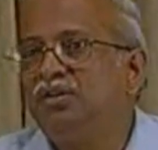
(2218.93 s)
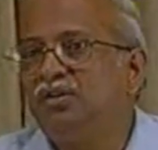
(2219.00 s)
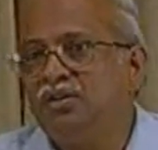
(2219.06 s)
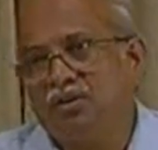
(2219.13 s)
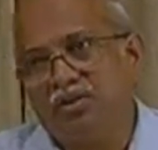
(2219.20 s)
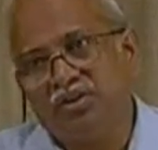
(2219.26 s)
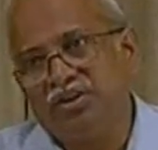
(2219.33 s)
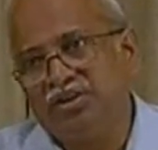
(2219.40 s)

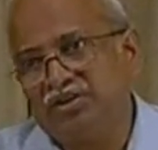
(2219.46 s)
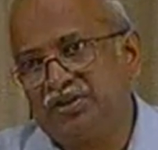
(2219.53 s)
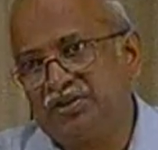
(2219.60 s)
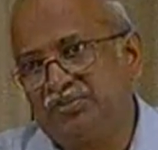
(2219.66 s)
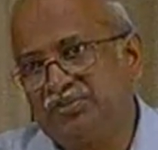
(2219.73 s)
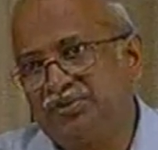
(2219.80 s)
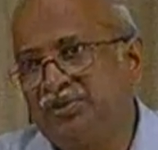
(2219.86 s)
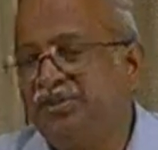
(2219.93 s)
older ships
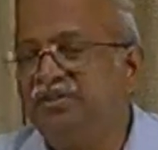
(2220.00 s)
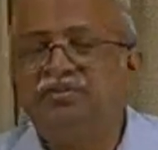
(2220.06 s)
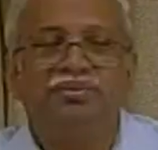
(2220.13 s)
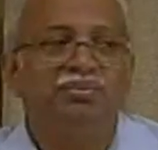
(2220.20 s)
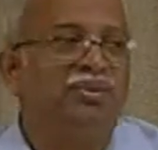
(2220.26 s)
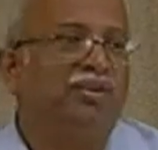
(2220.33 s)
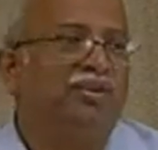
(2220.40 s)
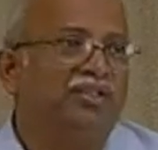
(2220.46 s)
even
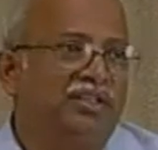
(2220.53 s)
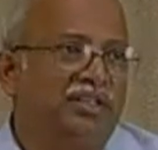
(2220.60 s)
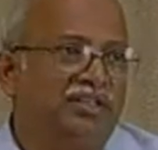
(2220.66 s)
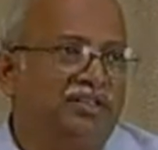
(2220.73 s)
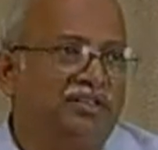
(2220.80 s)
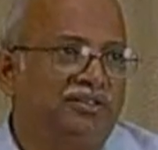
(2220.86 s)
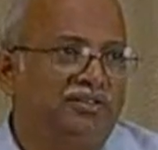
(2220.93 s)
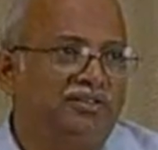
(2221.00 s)
beyond 10
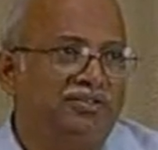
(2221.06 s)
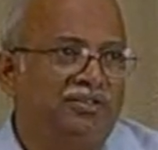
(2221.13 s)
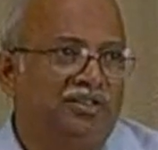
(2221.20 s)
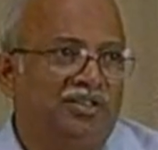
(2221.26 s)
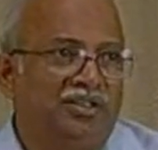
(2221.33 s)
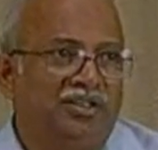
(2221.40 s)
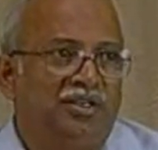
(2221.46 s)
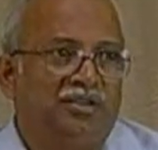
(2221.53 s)
years.
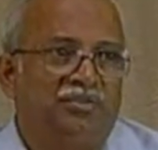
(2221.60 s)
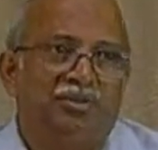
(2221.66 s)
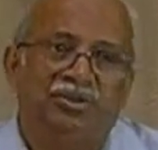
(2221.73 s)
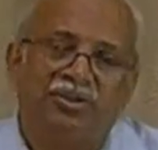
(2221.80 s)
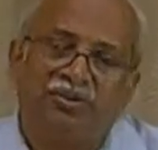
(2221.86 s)
But the